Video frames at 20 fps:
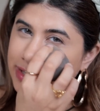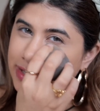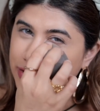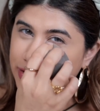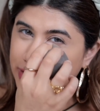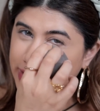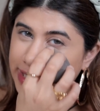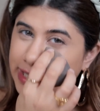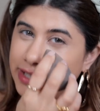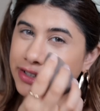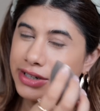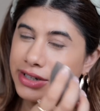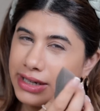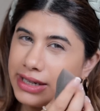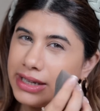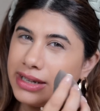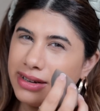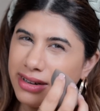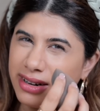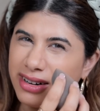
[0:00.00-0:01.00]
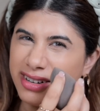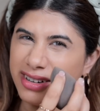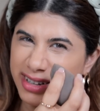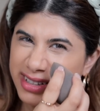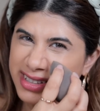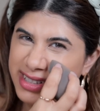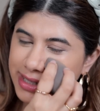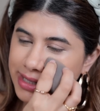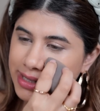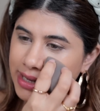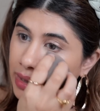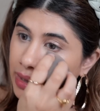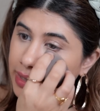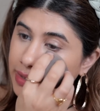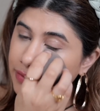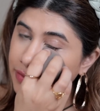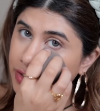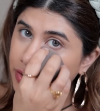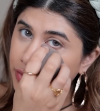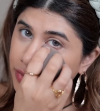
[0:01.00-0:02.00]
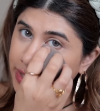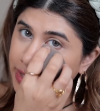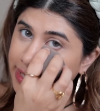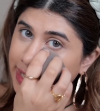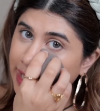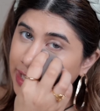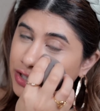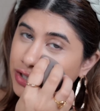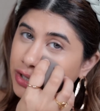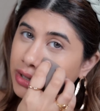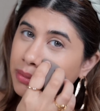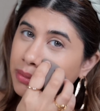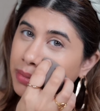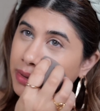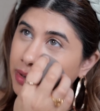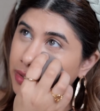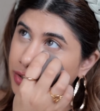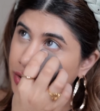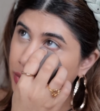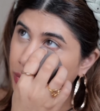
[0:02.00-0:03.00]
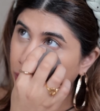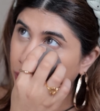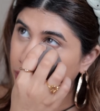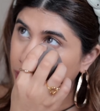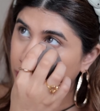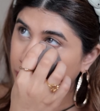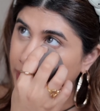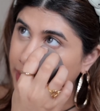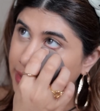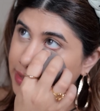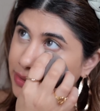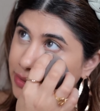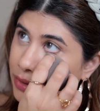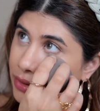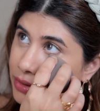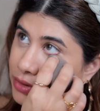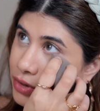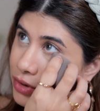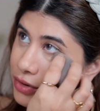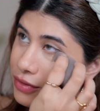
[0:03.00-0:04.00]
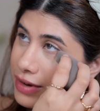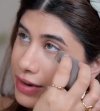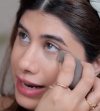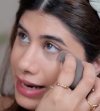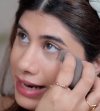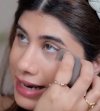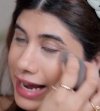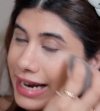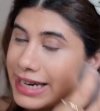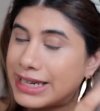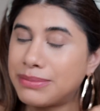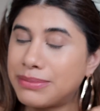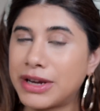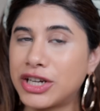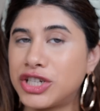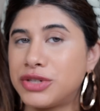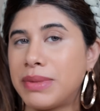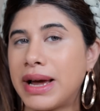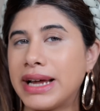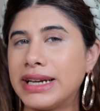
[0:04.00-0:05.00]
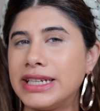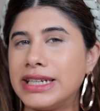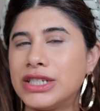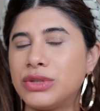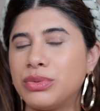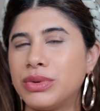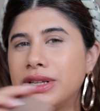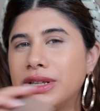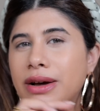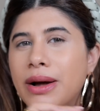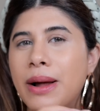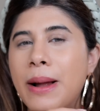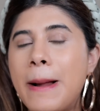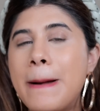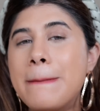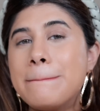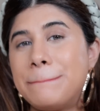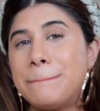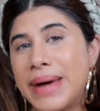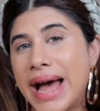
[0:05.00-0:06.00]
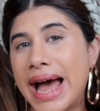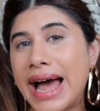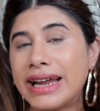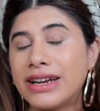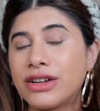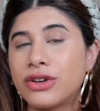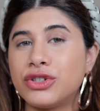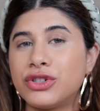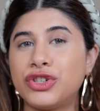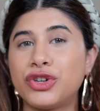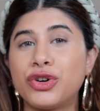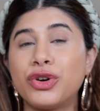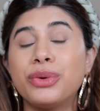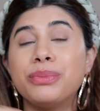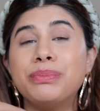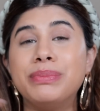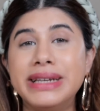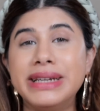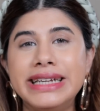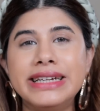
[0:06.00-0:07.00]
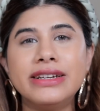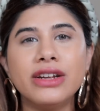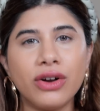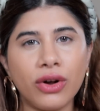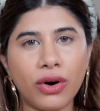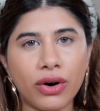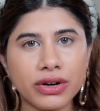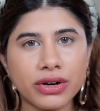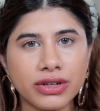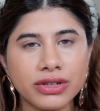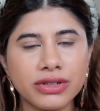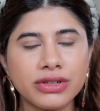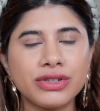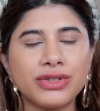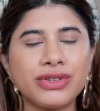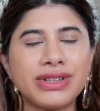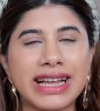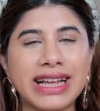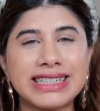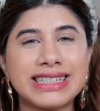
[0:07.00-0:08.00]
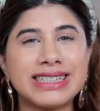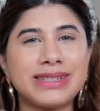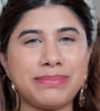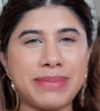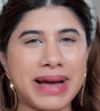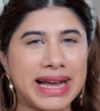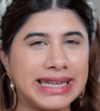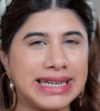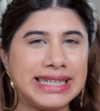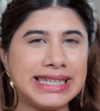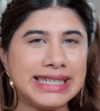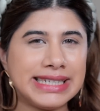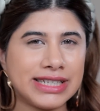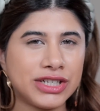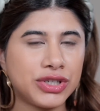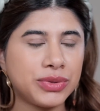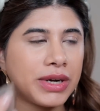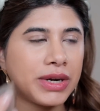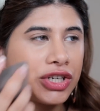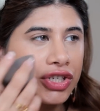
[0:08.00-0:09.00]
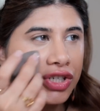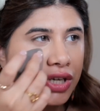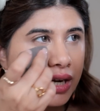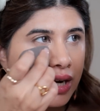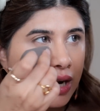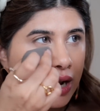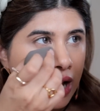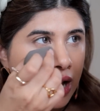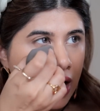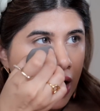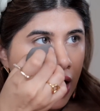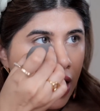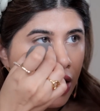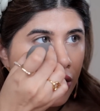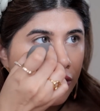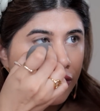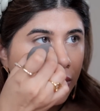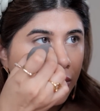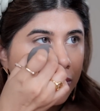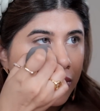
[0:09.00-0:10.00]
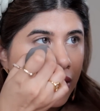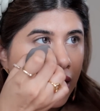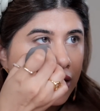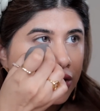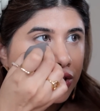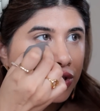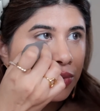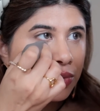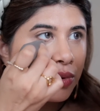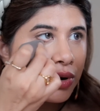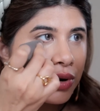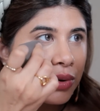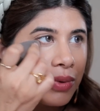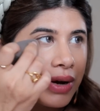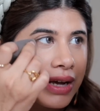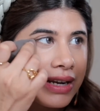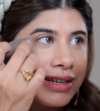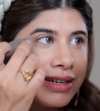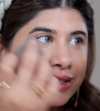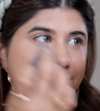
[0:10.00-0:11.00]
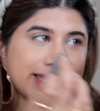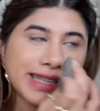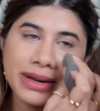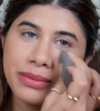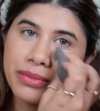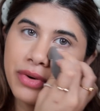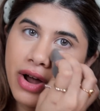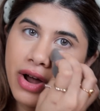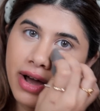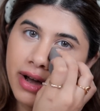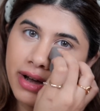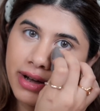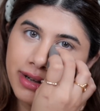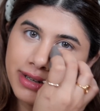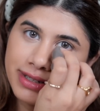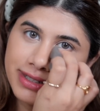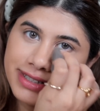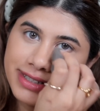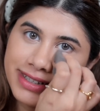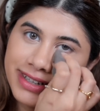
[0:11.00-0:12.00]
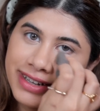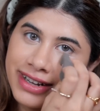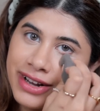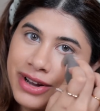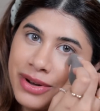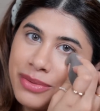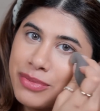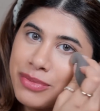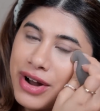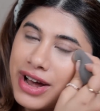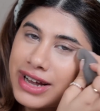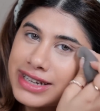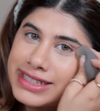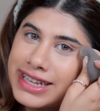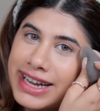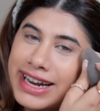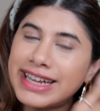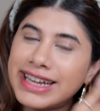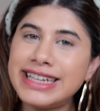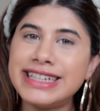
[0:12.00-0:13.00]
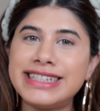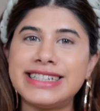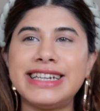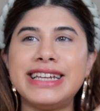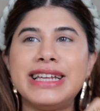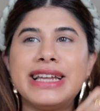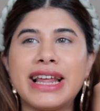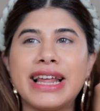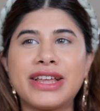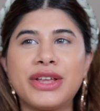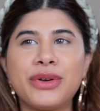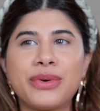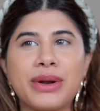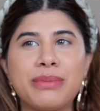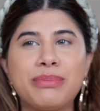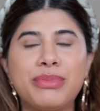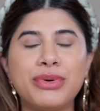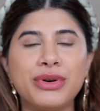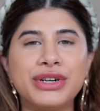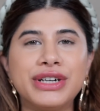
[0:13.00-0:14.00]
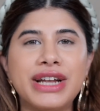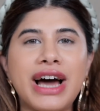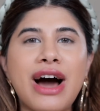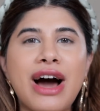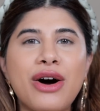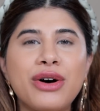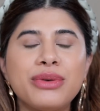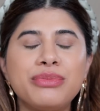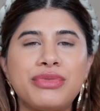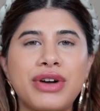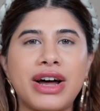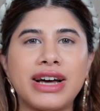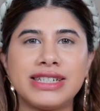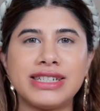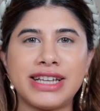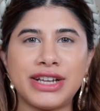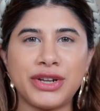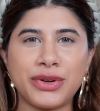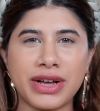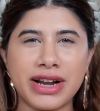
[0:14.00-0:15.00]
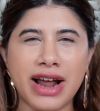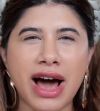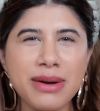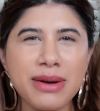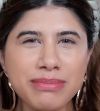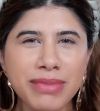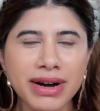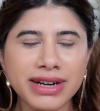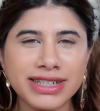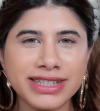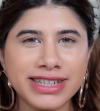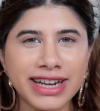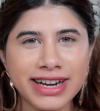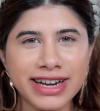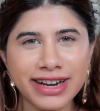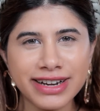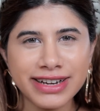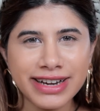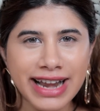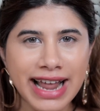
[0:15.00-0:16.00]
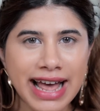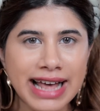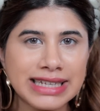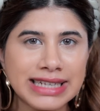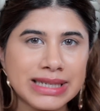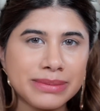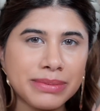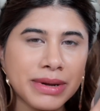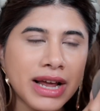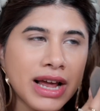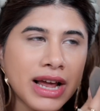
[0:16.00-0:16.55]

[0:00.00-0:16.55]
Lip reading: It really, really hurts. Even during natural birth, you want to wear sort of like light mesh panties with a pad because you're going to bleed a lot. So that's the panty situation. For bras, you want to wear nursing bras. Bras that are easily, like, you can pull down, bras that you can unbutton and unclasp.